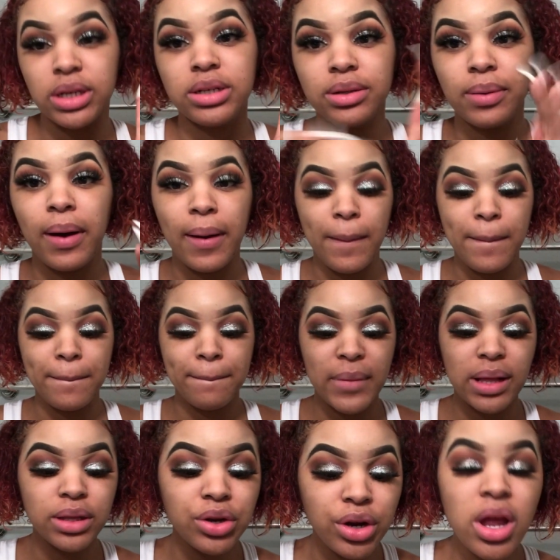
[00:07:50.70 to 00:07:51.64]
So now I
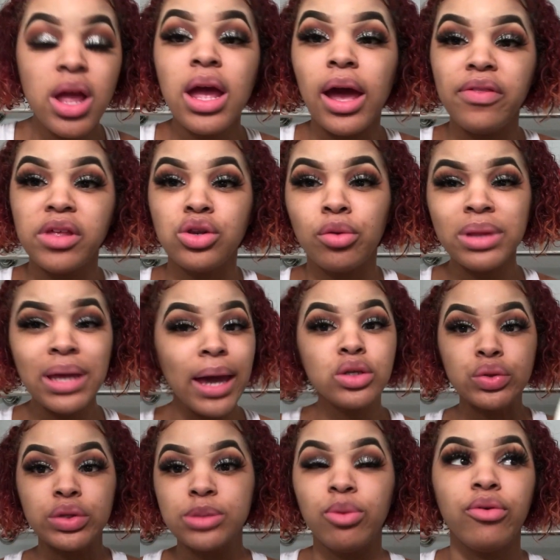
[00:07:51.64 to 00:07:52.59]
just basically came
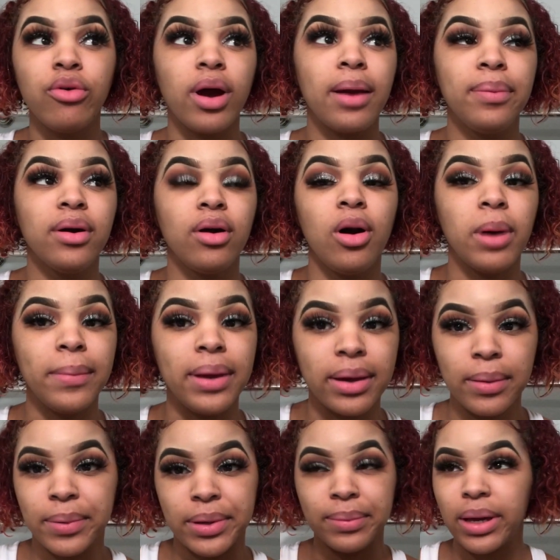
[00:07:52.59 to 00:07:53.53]
back and just
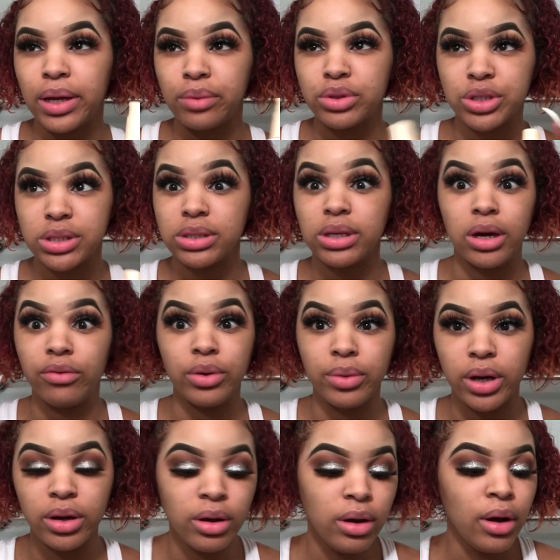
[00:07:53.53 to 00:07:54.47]
put on my
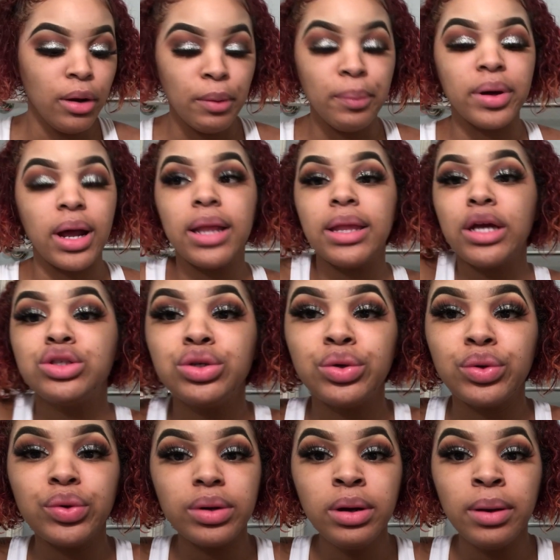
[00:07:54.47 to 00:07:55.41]
eyelashes
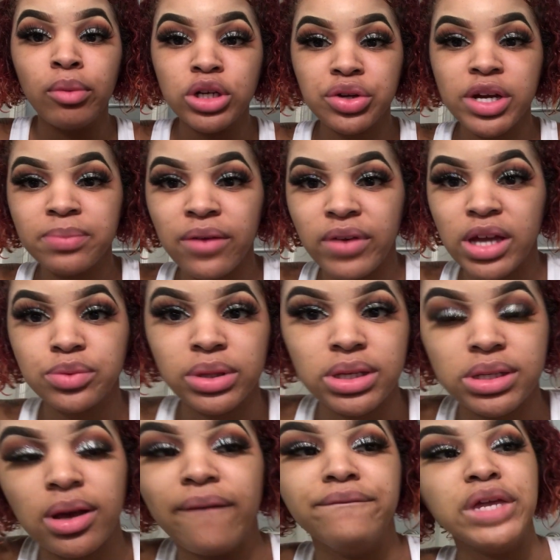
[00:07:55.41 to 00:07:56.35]
off camera and then
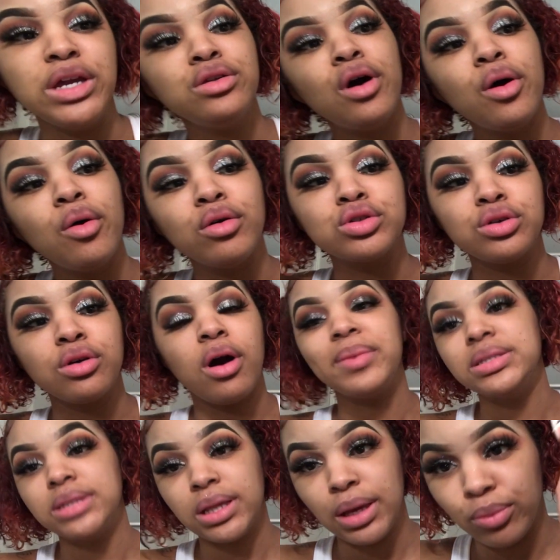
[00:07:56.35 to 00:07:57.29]
fixed my cut
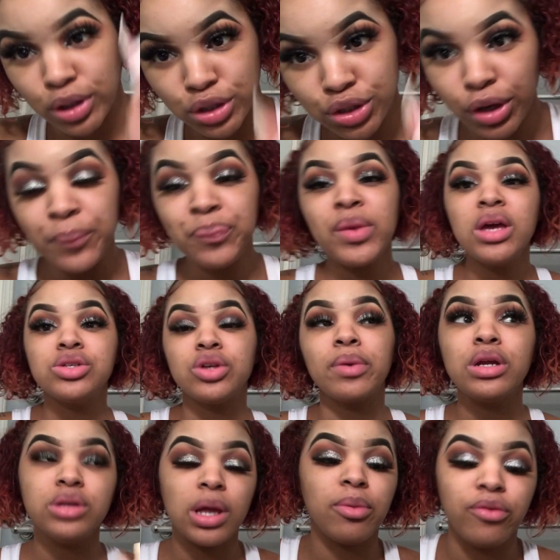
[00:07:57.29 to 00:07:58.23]
creases a little
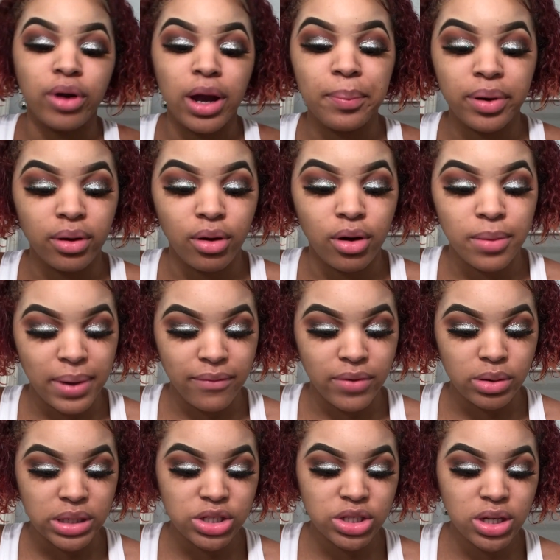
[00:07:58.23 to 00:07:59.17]
more, kind of evened
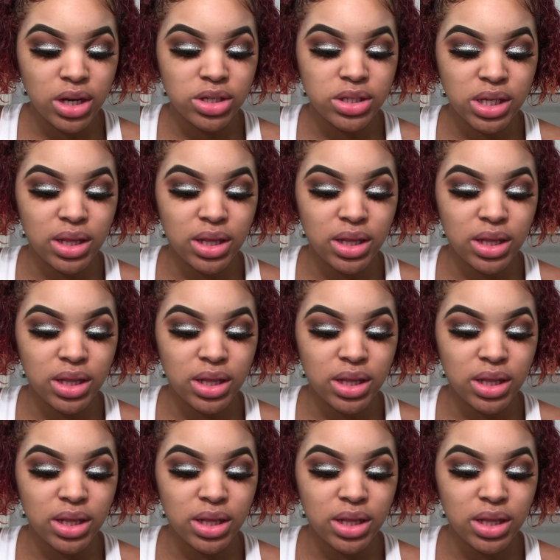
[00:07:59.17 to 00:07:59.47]
it out.